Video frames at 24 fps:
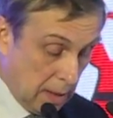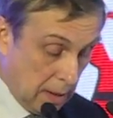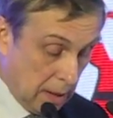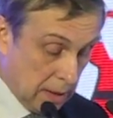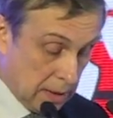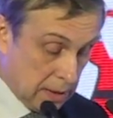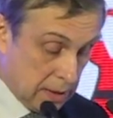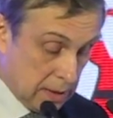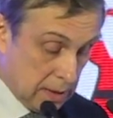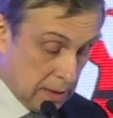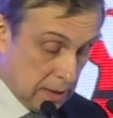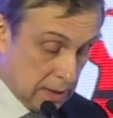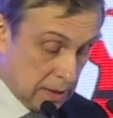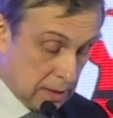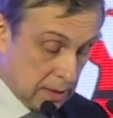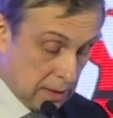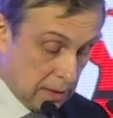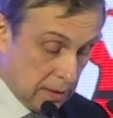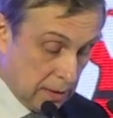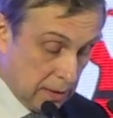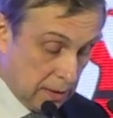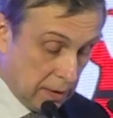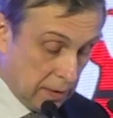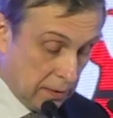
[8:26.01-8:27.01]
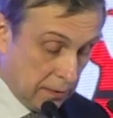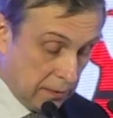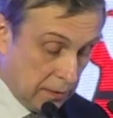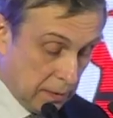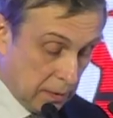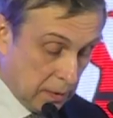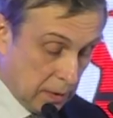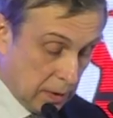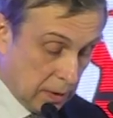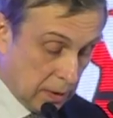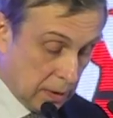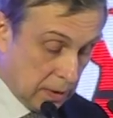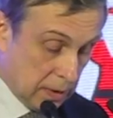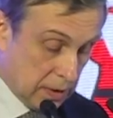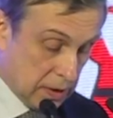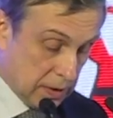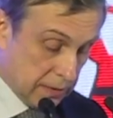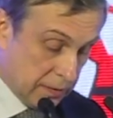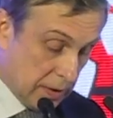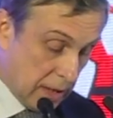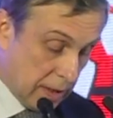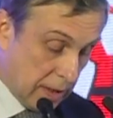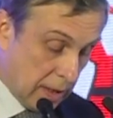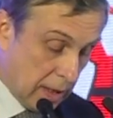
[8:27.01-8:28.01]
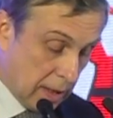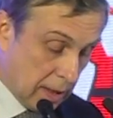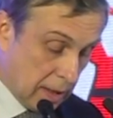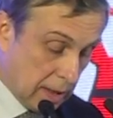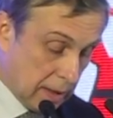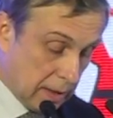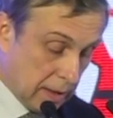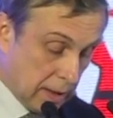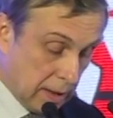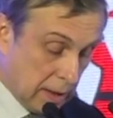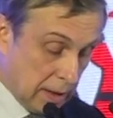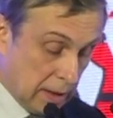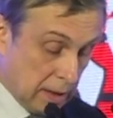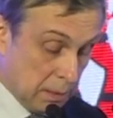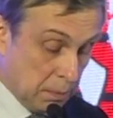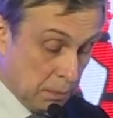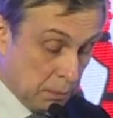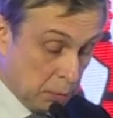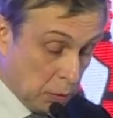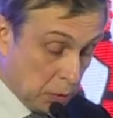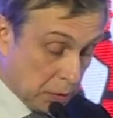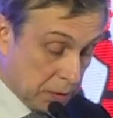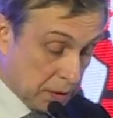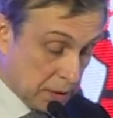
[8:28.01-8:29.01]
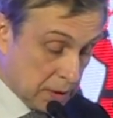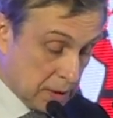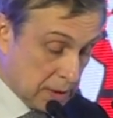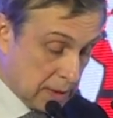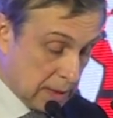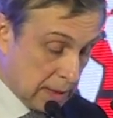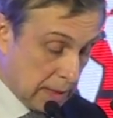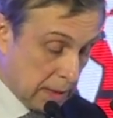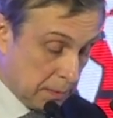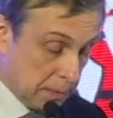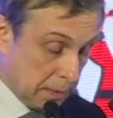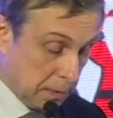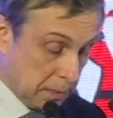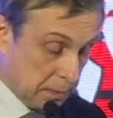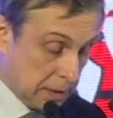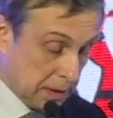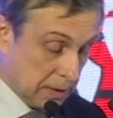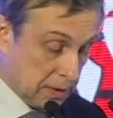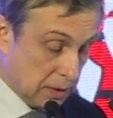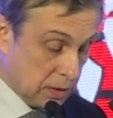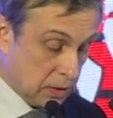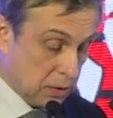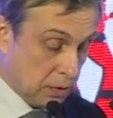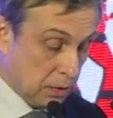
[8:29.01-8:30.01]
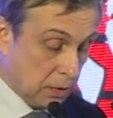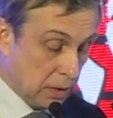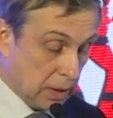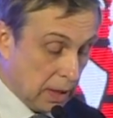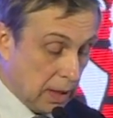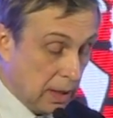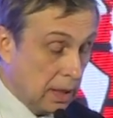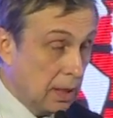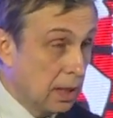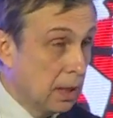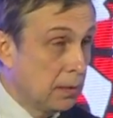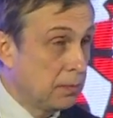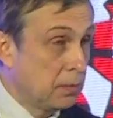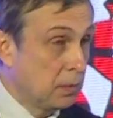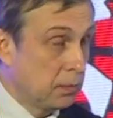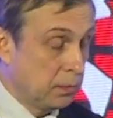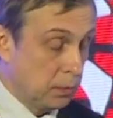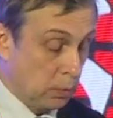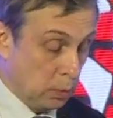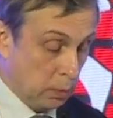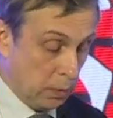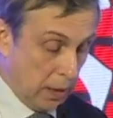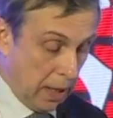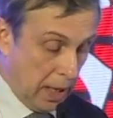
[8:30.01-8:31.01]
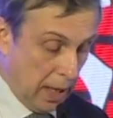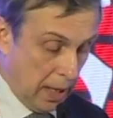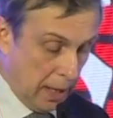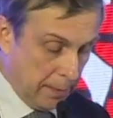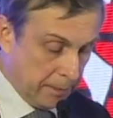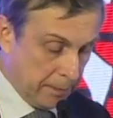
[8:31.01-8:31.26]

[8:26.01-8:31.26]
It's very hard and important step, but it's only half of the way.